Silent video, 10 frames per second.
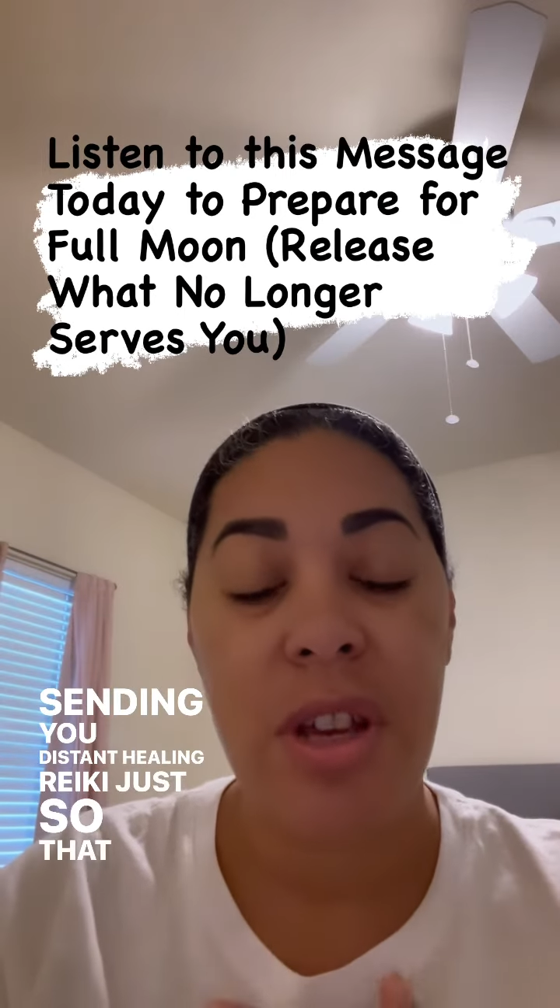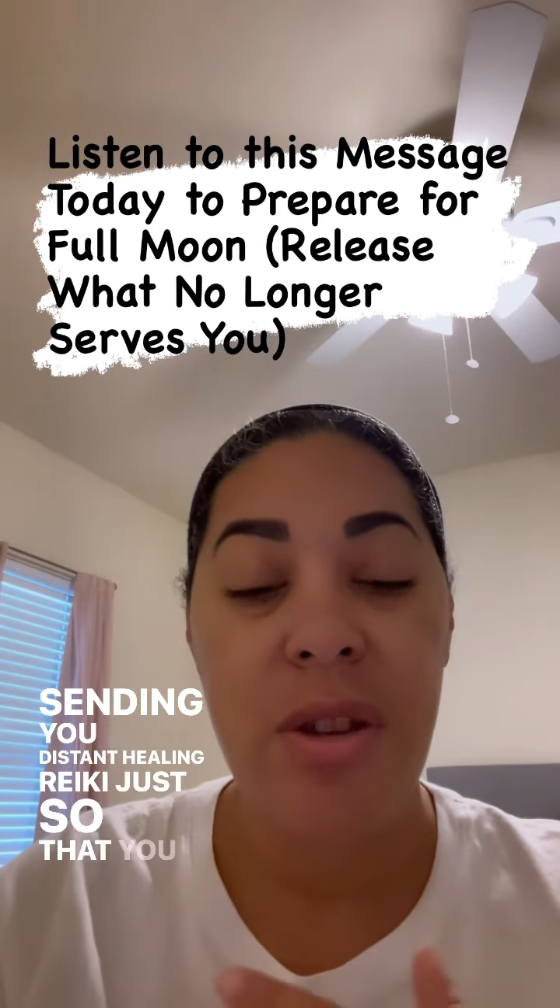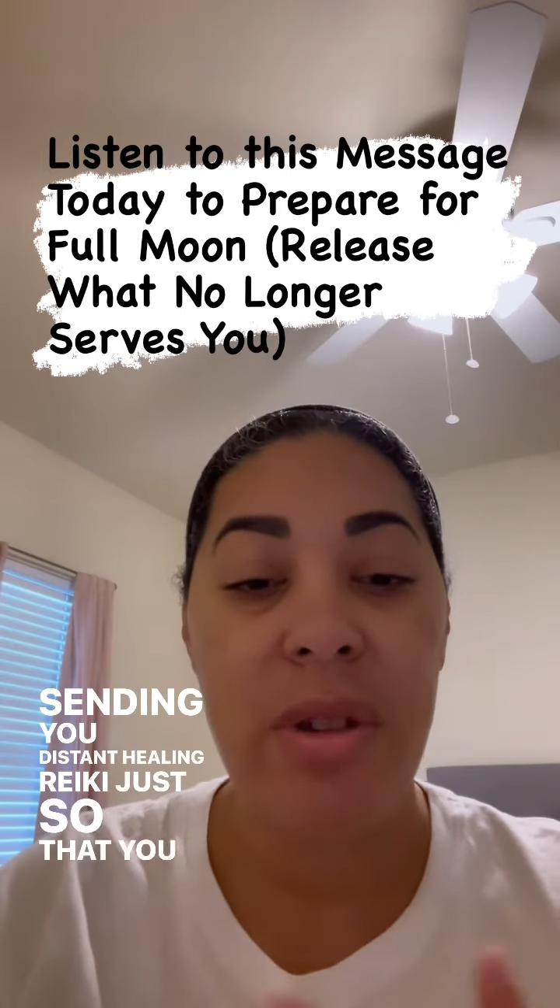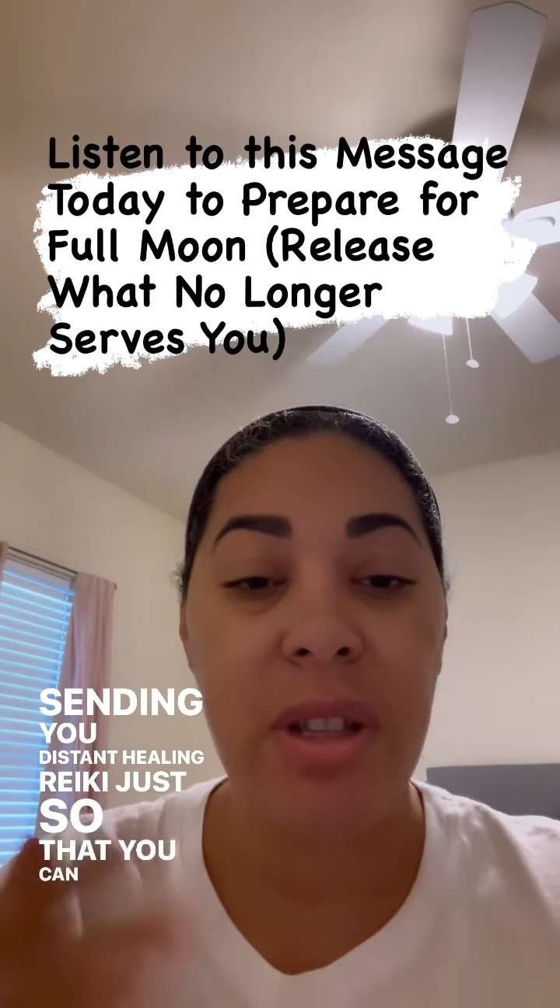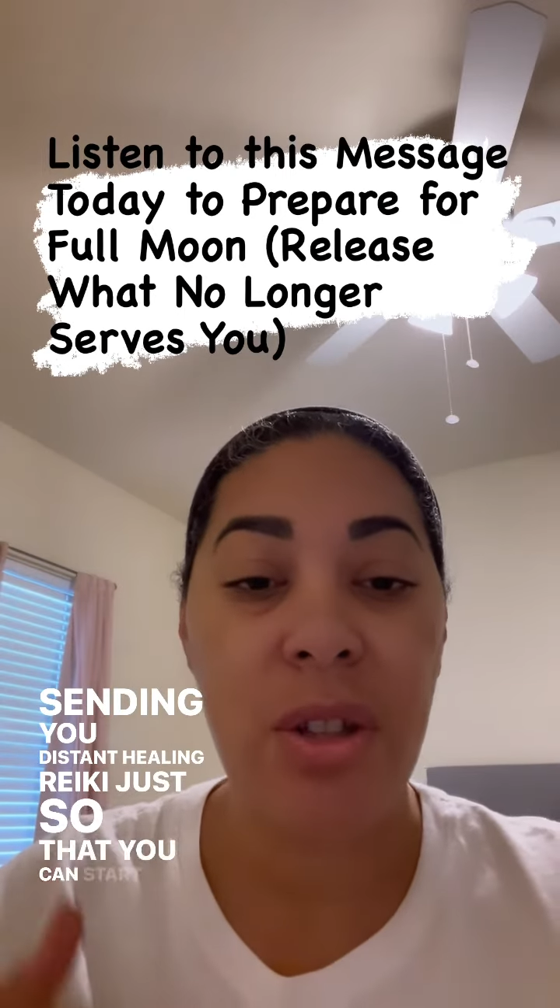you
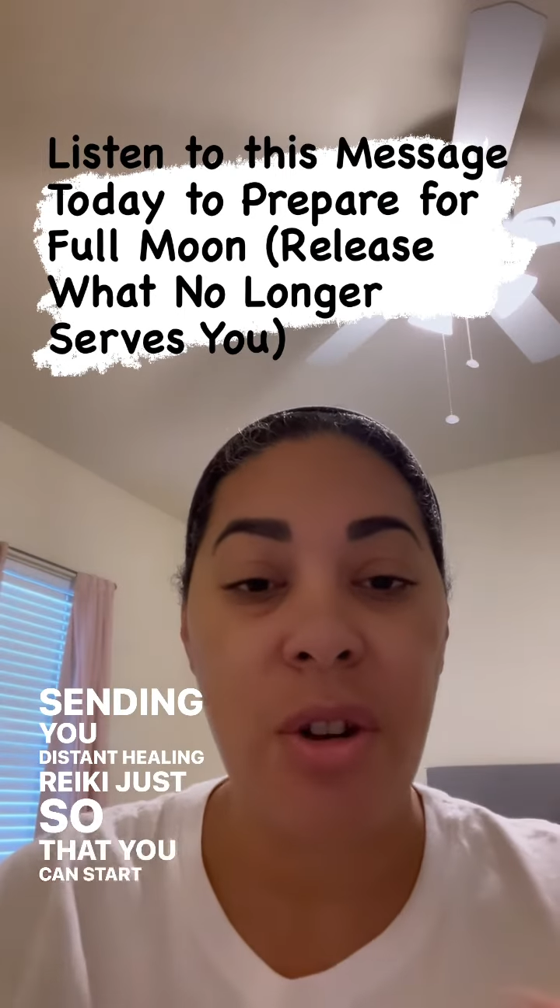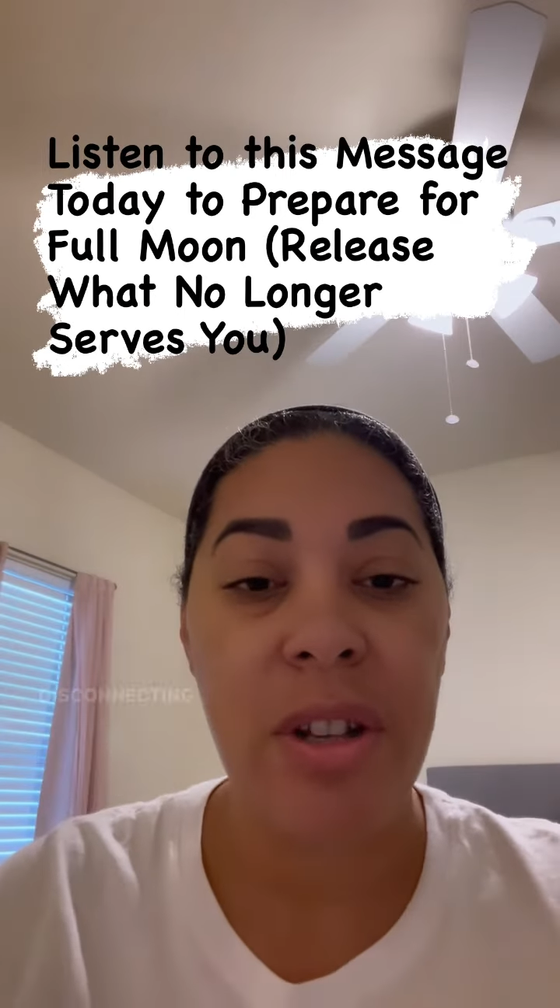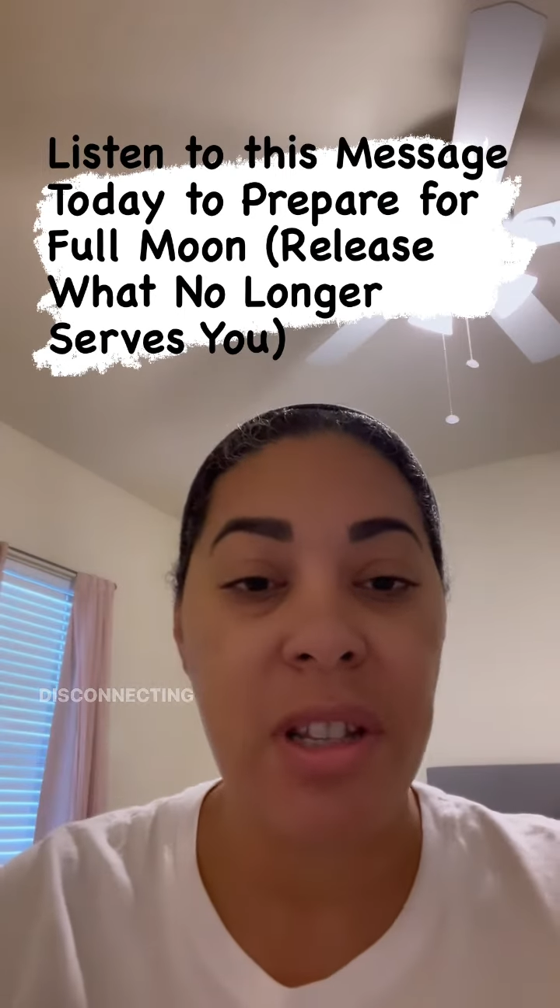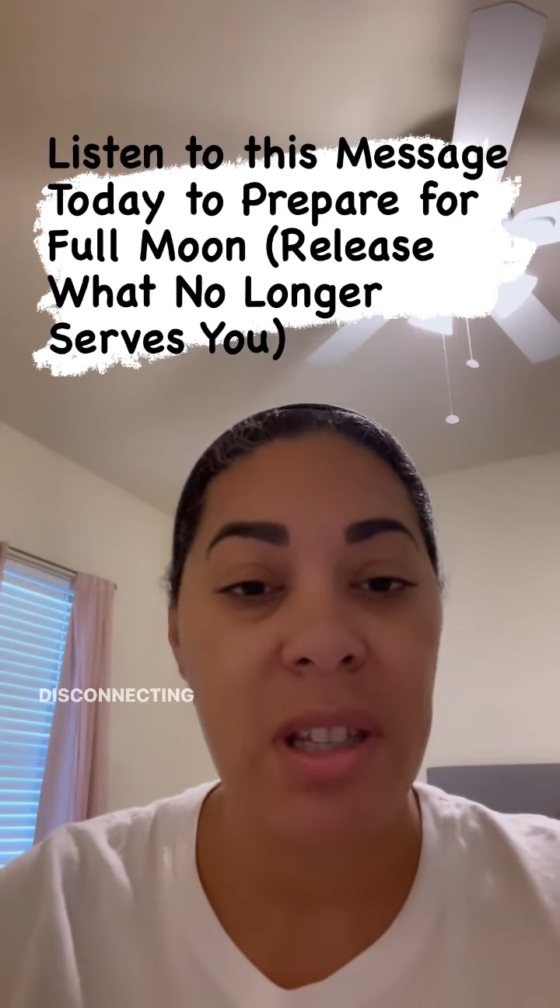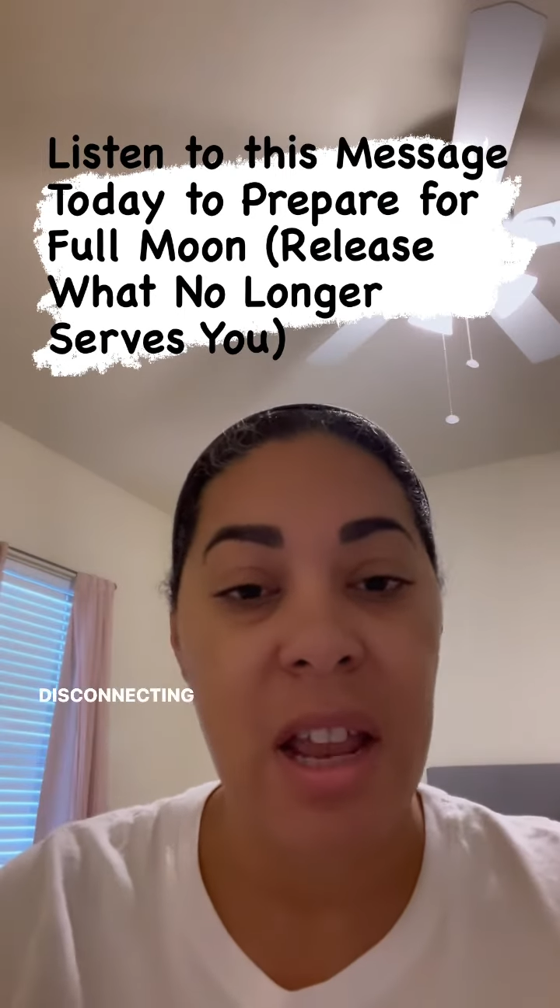can start
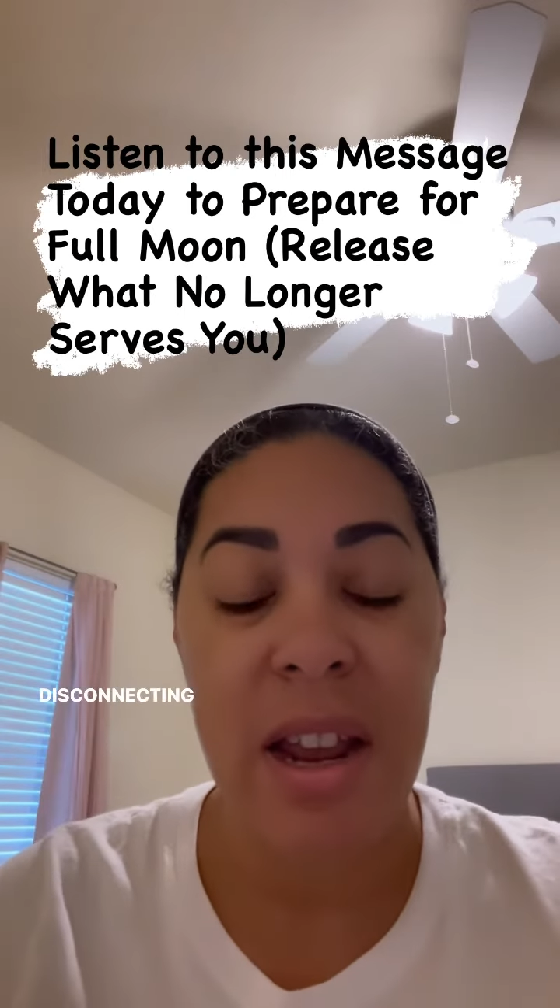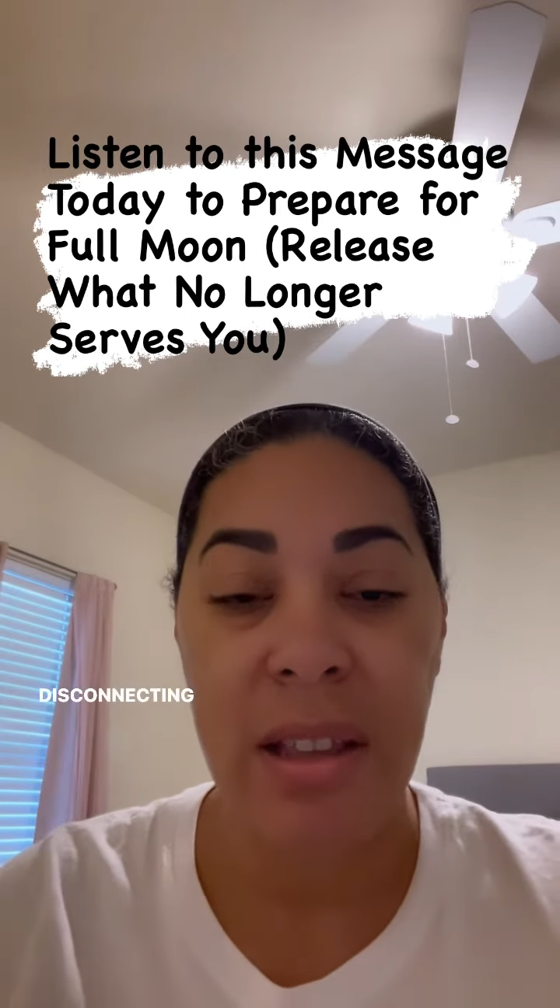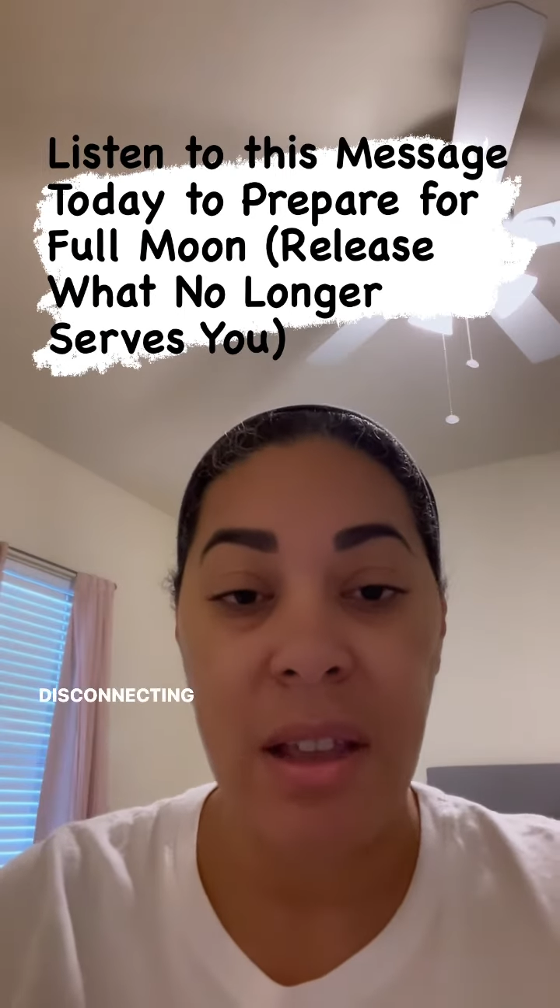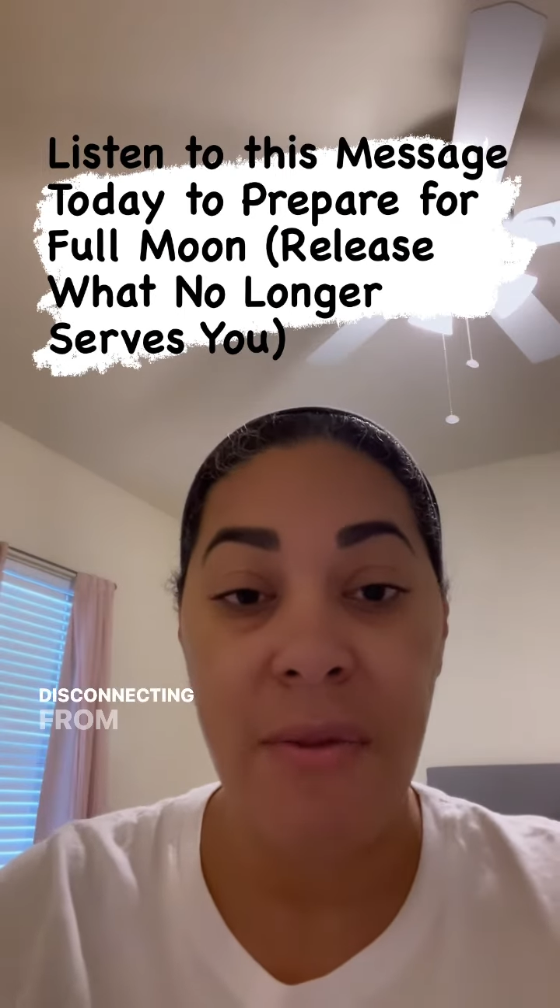disconnecting